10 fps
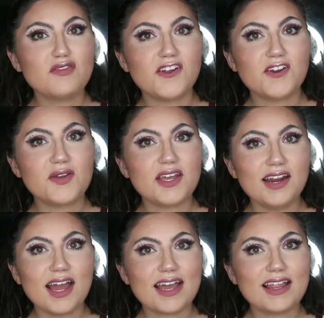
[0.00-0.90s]
If you're new here,
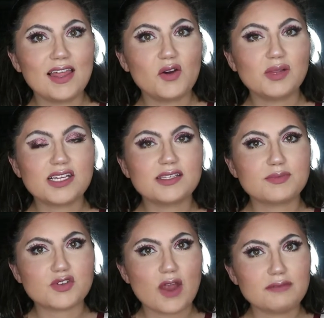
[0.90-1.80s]
hi, hello, please
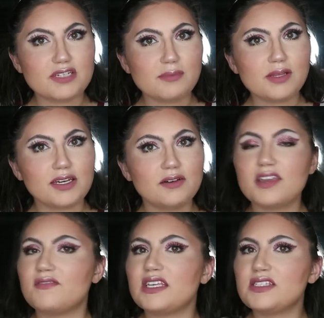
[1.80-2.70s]
subscribe down below,
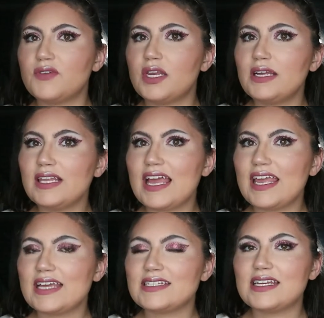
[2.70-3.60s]
give this video a
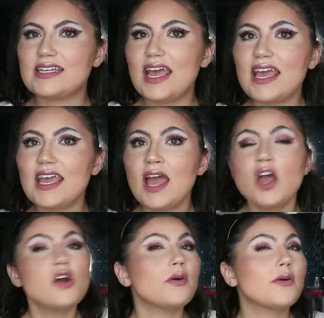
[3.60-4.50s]
like, and today
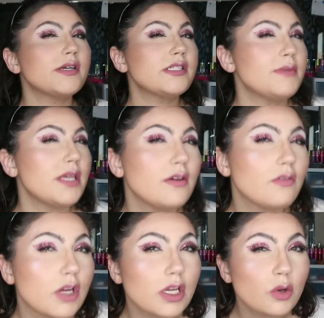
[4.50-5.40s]
we're going to be
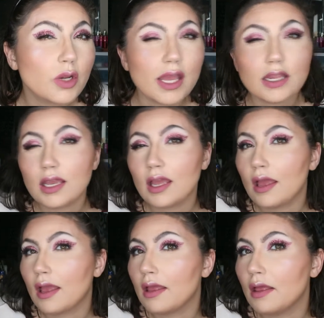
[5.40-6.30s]
recreating
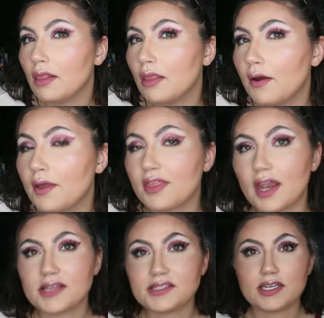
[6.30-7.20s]
a look
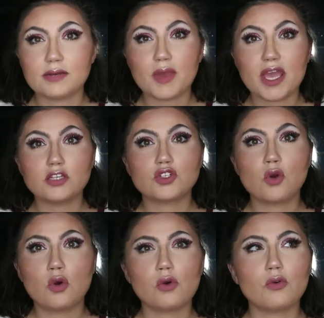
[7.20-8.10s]
that I seen Paige
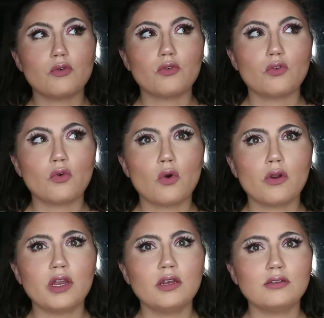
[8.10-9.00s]

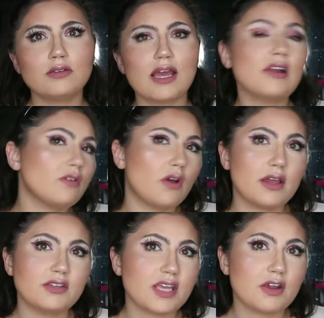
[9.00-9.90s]
Corin, I don't know
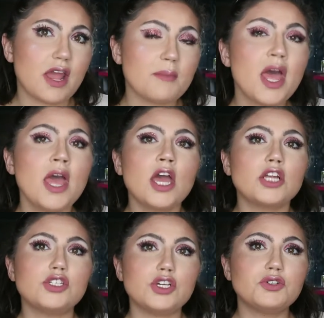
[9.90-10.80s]
how you say her name,
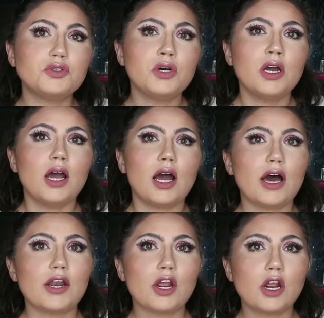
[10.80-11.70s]
do
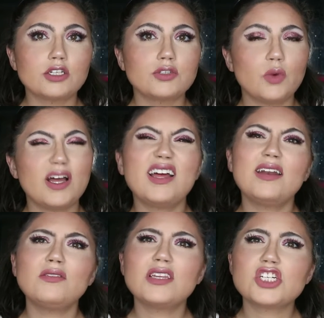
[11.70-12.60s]
on her, well, I
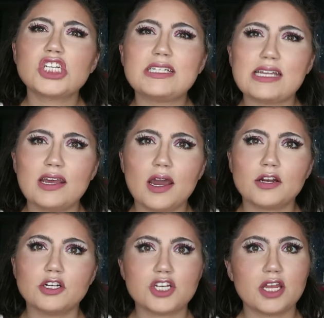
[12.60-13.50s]
don't think she did it
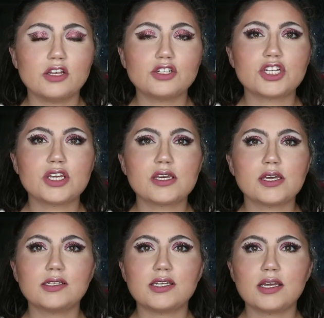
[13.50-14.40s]
on her channel.
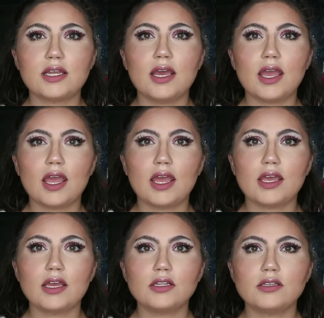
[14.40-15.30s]
She did
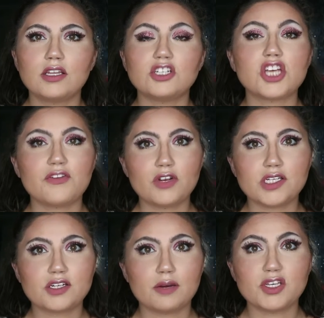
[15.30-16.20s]
the Jeffree
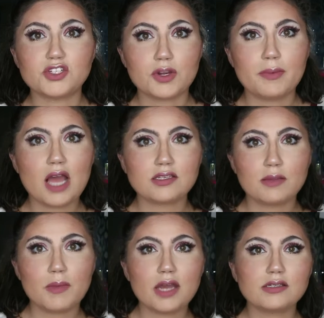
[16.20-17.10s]
Star mystery box
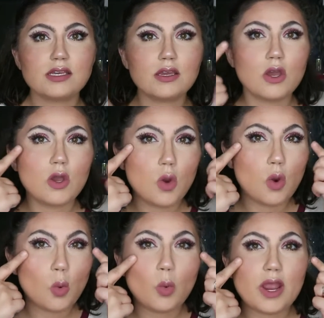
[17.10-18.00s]
unboxing
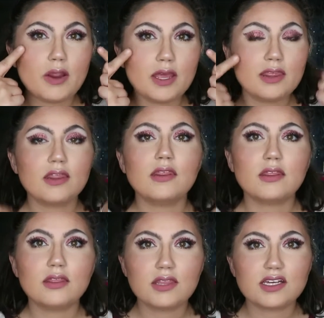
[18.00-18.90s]
wearing
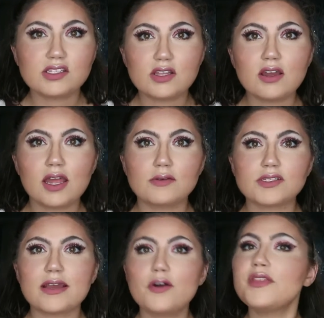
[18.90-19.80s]
this look, and I
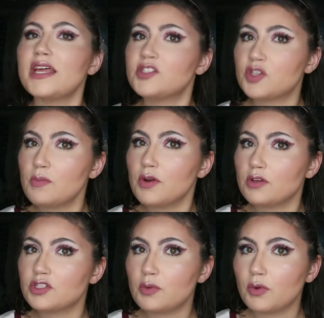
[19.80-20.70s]
was like, oh, that's
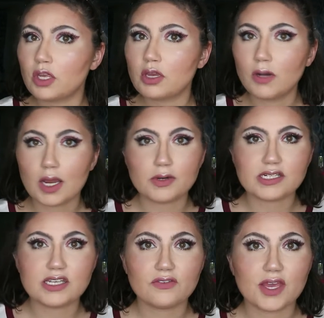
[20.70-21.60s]
super cute. I want
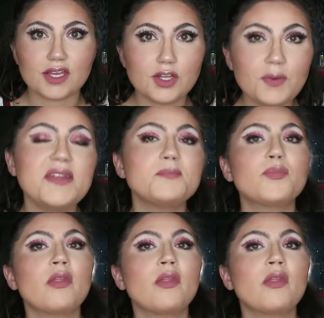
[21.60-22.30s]
to see if I can do it.